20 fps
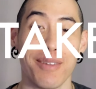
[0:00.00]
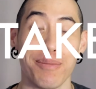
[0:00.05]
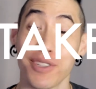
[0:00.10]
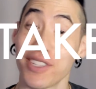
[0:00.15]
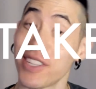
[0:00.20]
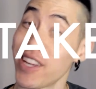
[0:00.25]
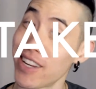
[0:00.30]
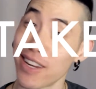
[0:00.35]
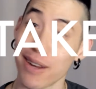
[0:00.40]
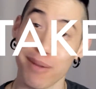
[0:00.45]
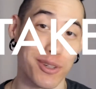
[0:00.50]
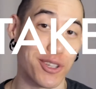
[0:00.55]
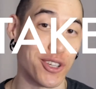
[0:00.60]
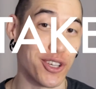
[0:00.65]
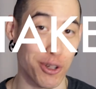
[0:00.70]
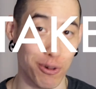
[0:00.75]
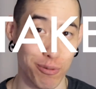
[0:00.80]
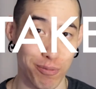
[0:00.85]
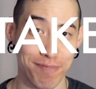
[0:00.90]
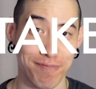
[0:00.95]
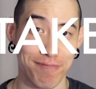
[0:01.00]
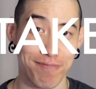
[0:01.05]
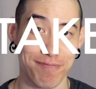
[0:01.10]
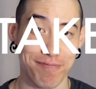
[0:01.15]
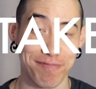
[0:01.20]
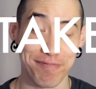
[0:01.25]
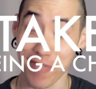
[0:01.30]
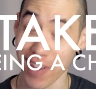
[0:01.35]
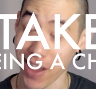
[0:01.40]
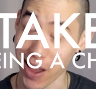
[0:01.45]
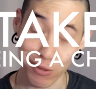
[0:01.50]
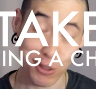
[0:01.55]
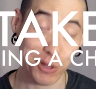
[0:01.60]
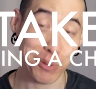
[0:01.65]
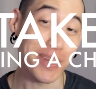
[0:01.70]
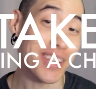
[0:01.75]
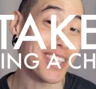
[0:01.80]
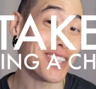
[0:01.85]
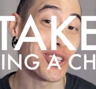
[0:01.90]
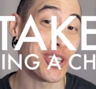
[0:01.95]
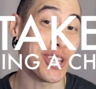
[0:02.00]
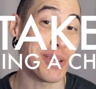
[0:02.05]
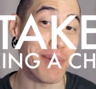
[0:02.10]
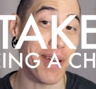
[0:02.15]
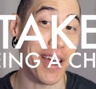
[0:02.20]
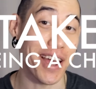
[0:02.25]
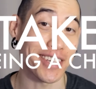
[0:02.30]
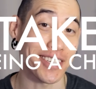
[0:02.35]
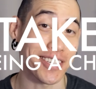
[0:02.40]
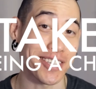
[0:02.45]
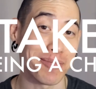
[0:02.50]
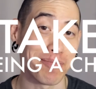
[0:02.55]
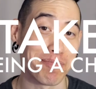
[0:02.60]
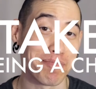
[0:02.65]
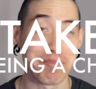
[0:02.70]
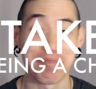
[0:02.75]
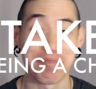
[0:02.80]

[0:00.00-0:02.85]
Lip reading: Mistake number 2, I was being a cheap ass.